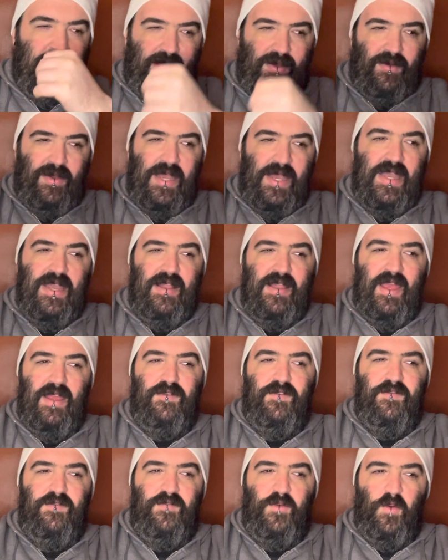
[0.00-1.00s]
We need to, like,
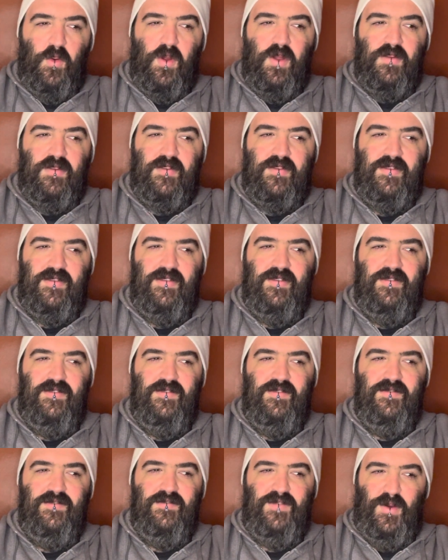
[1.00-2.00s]
force
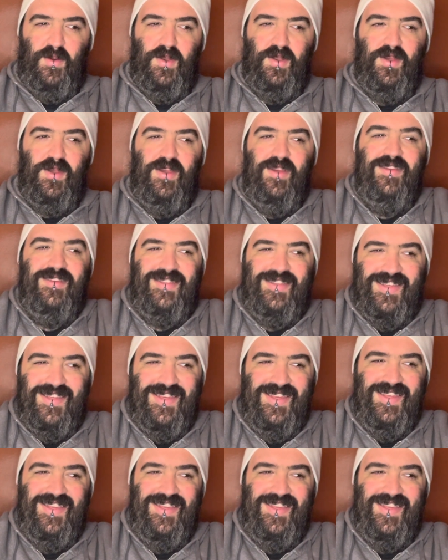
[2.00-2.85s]
voters